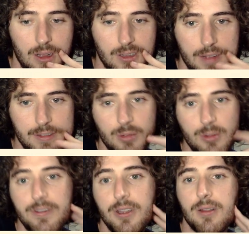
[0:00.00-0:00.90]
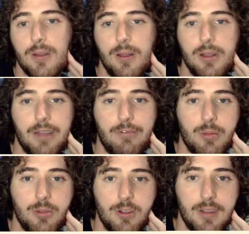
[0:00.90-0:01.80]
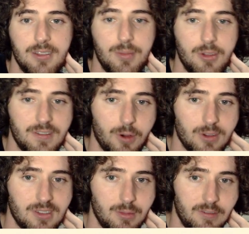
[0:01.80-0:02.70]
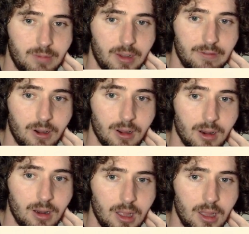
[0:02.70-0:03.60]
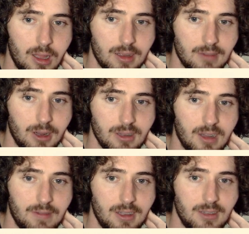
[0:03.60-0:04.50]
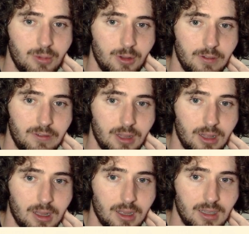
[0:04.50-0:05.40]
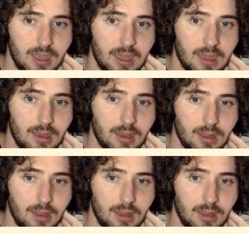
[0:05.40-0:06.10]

So after we move here, they're only going to have one move. It's the most forcing move by far because we also have this move, and then they could take.